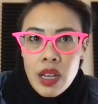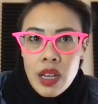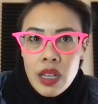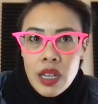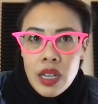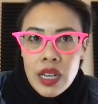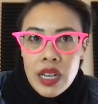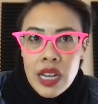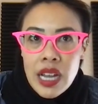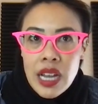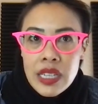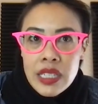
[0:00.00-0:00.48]

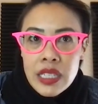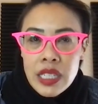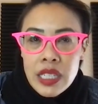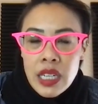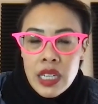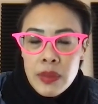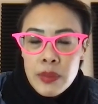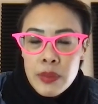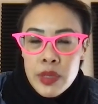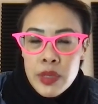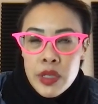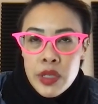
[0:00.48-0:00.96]
kind of had to
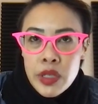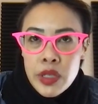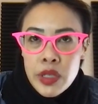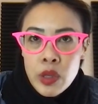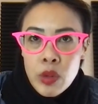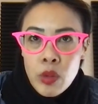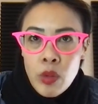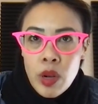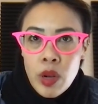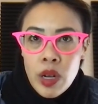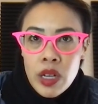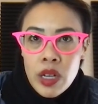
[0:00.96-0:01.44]
come to
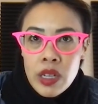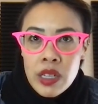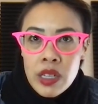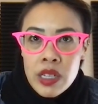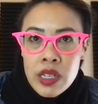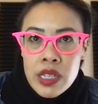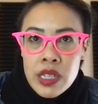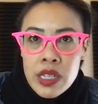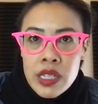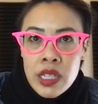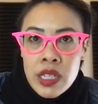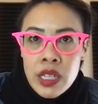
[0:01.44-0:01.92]

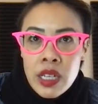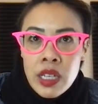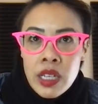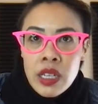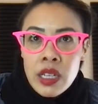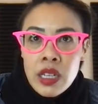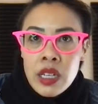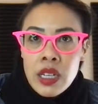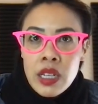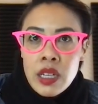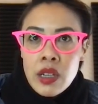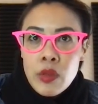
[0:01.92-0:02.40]
was
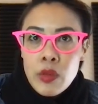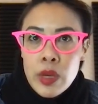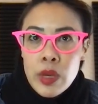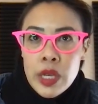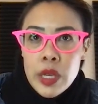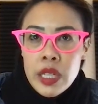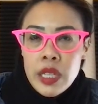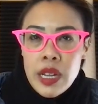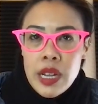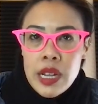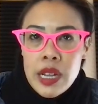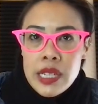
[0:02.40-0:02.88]

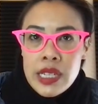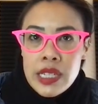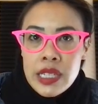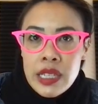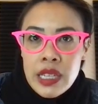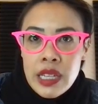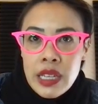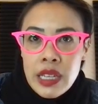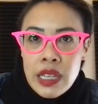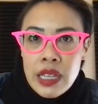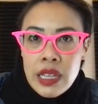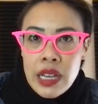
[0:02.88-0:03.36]
realizing
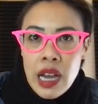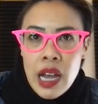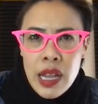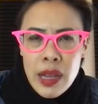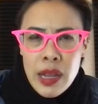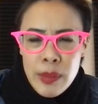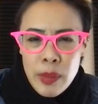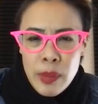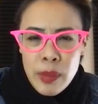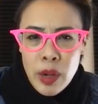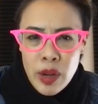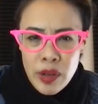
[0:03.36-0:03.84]
that like
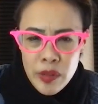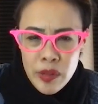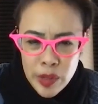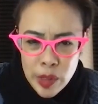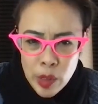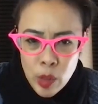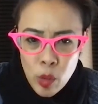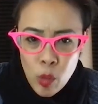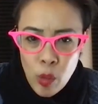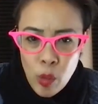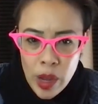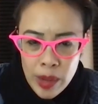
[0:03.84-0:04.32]
I am
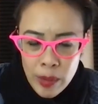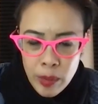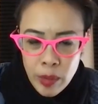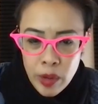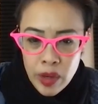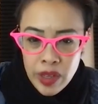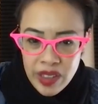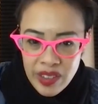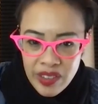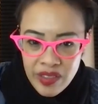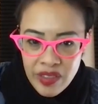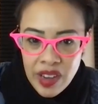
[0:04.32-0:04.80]
offering way
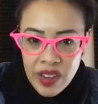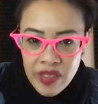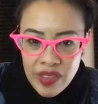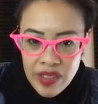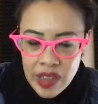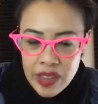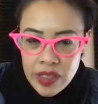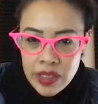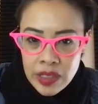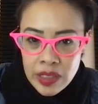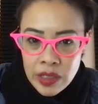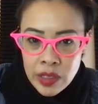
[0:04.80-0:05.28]
more than five
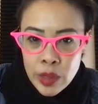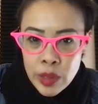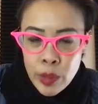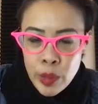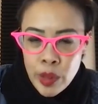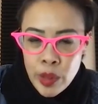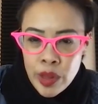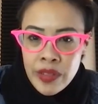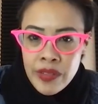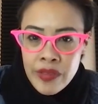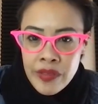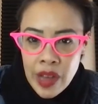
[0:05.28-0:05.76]
thousand dollars
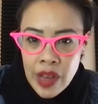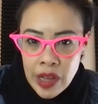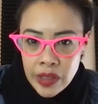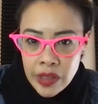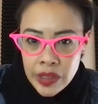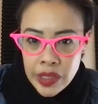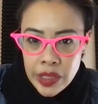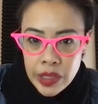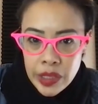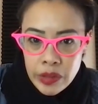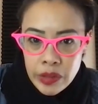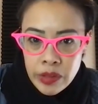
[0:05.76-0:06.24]
worth of
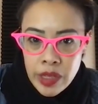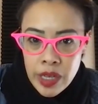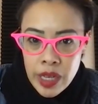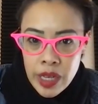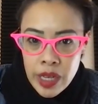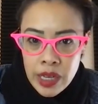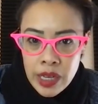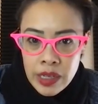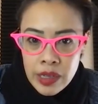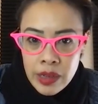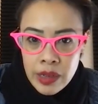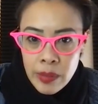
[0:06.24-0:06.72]
value.
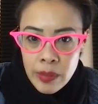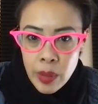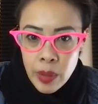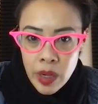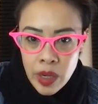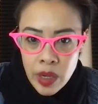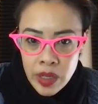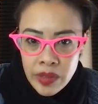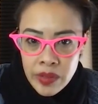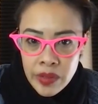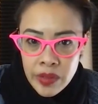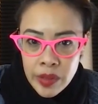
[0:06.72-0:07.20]
And
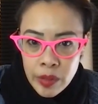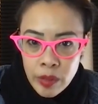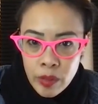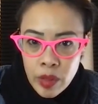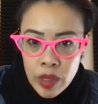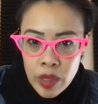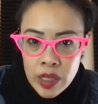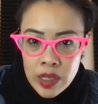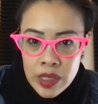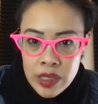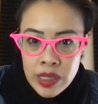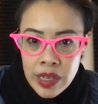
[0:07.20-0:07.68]
part of it
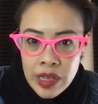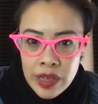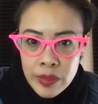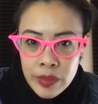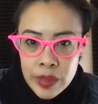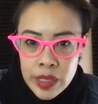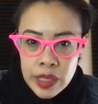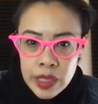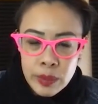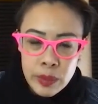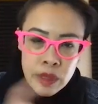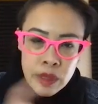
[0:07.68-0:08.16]
was I
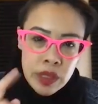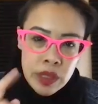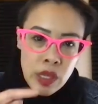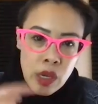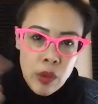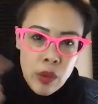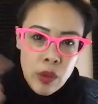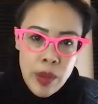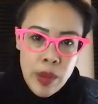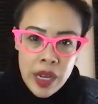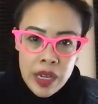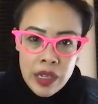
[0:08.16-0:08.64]
was able to
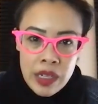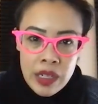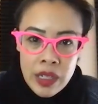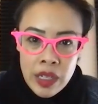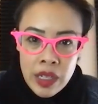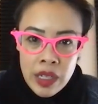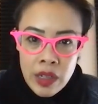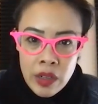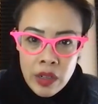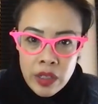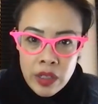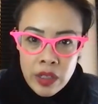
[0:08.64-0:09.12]
go back
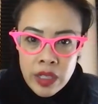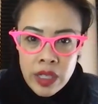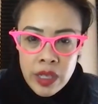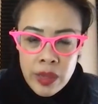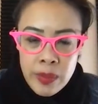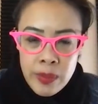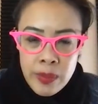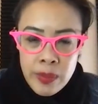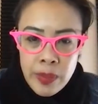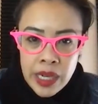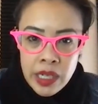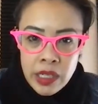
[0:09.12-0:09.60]
to
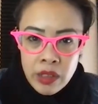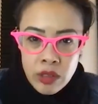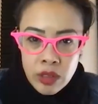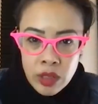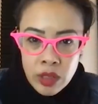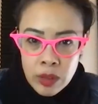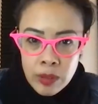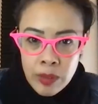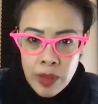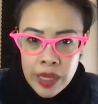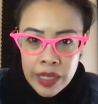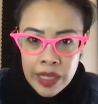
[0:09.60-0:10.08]
the beta
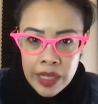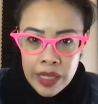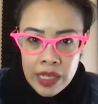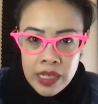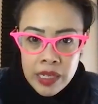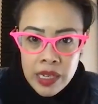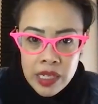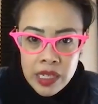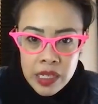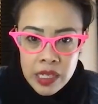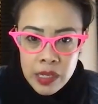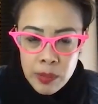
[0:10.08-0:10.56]
group and get
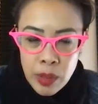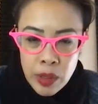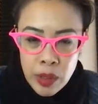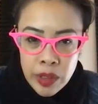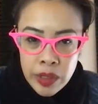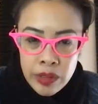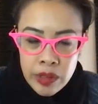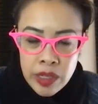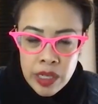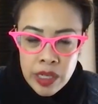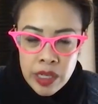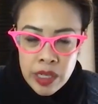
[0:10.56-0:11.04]

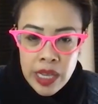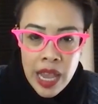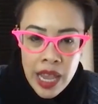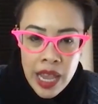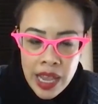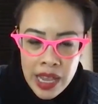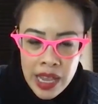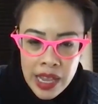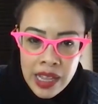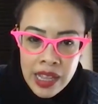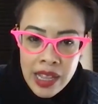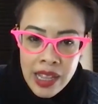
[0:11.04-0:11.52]
testimonials like,
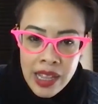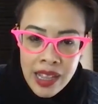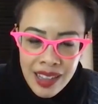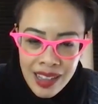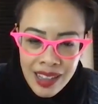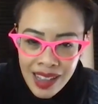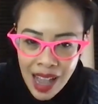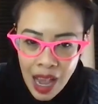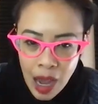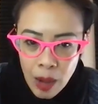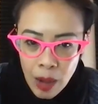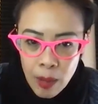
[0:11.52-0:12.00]

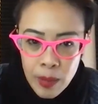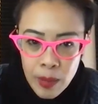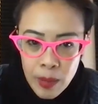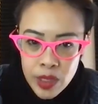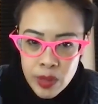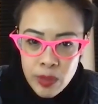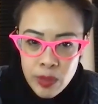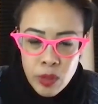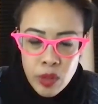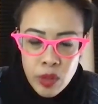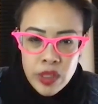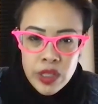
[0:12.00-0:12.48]
hey, how
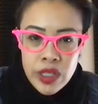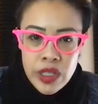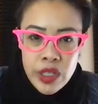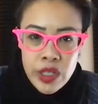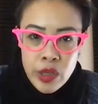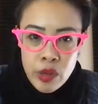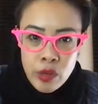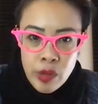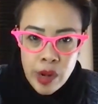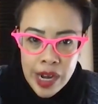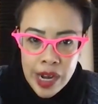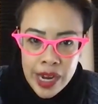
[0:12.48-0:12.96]
much more did
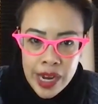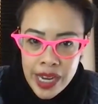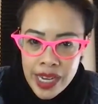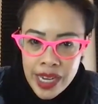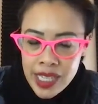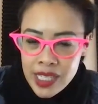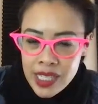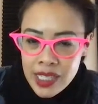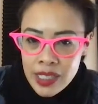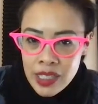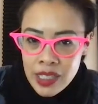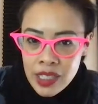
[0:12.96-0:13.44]
you
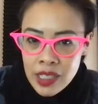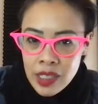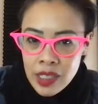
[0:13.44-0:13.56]
raise